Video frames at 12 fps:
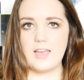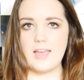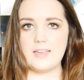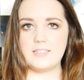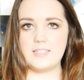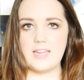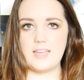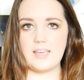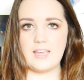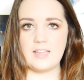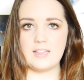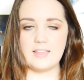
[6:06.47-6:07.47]
and
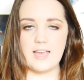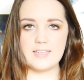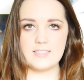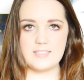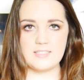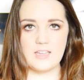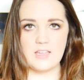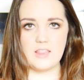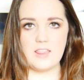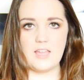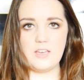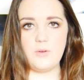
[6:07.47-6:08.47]
taking less
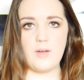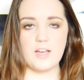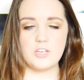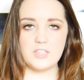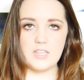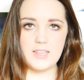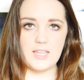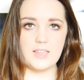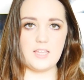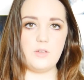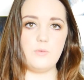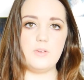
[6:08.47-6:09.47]
than you actually
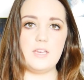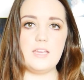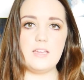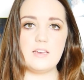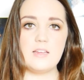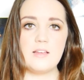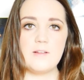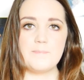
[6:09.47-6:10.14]
think that you need